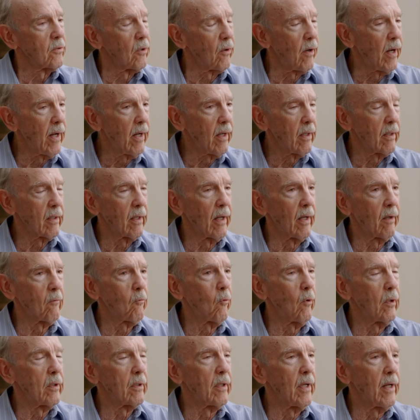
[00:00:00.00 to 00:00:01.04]
So I
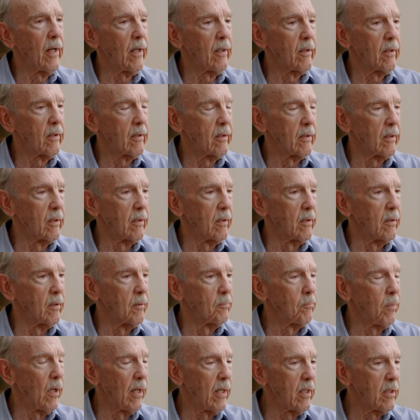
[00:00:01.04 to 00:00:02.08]
went down to the
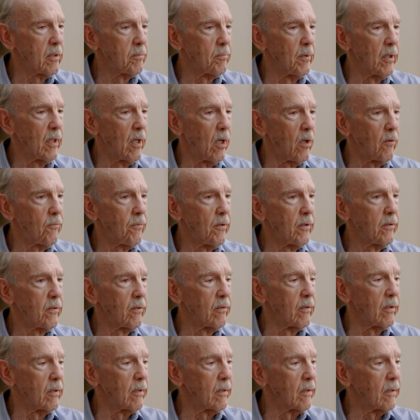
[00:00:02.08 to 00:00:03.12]
Plainsman office
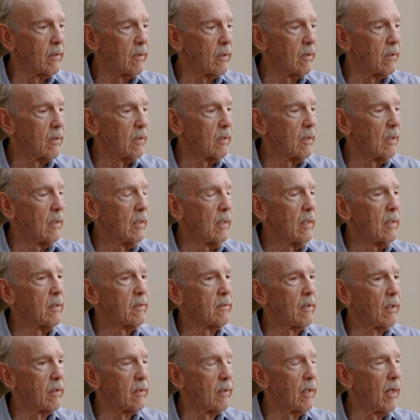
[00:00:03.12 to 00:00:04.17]
and
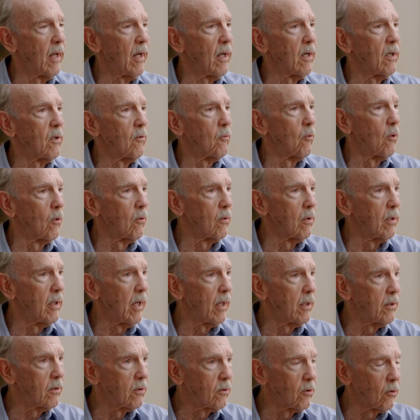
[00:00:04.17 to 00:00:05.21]
sat down and wrote an
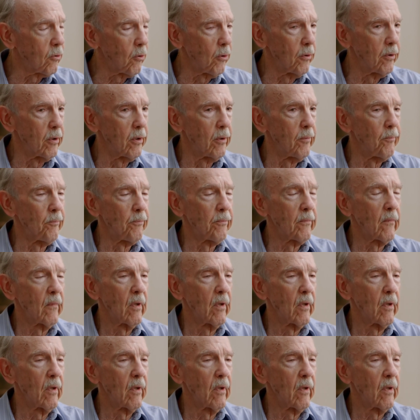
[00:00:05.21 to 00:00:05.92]
editorial